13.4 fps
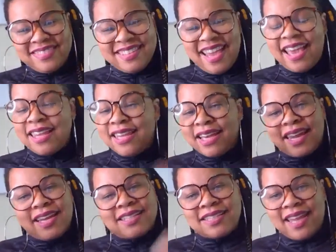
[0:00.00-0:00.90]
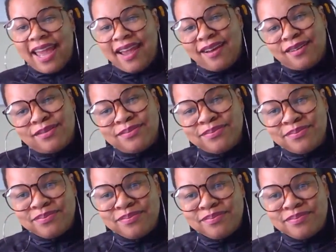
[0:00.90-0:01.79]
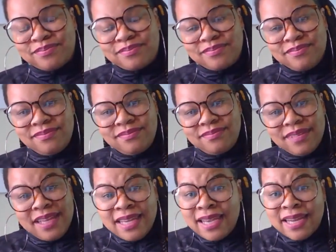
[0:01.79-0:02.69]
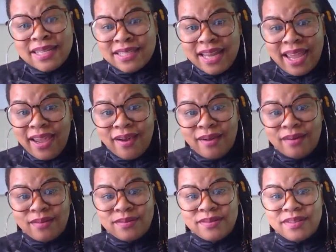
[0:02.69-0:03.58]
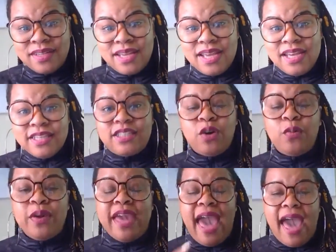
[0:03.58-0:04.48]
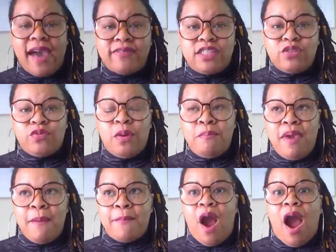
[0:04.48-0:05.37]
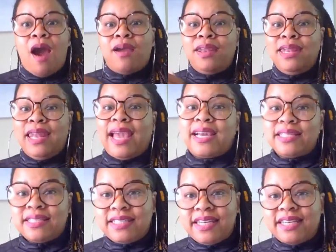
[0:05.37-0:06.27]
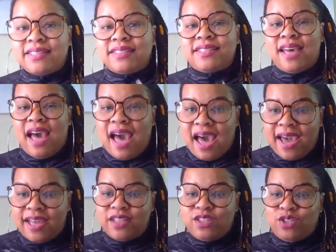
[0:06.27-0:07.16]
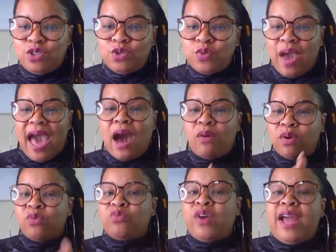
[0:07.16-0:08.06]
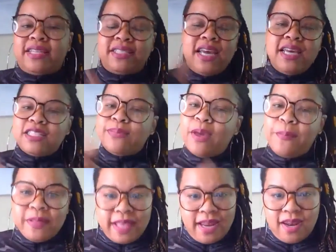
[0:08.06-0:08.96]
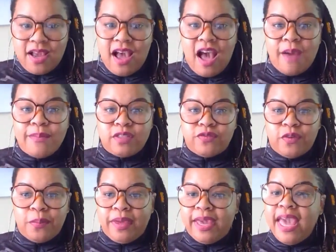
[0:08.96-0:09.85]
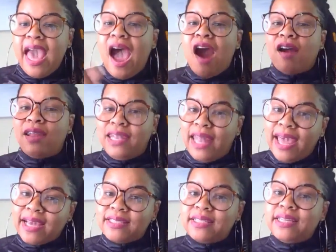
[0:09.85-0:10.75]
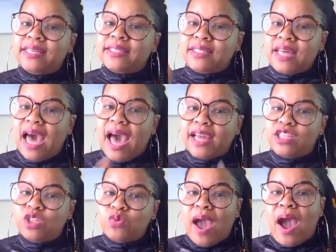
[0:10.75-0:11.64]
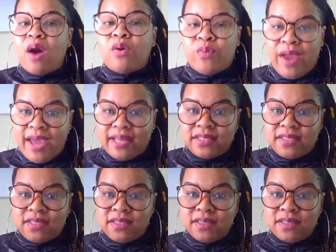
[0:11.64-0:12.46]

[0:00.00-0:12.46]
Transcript: And look at us now. Look at us now. So we have to remember our legacy is tied to our rest. Somebody put that in the comments for me. Our legacy is tied to our rest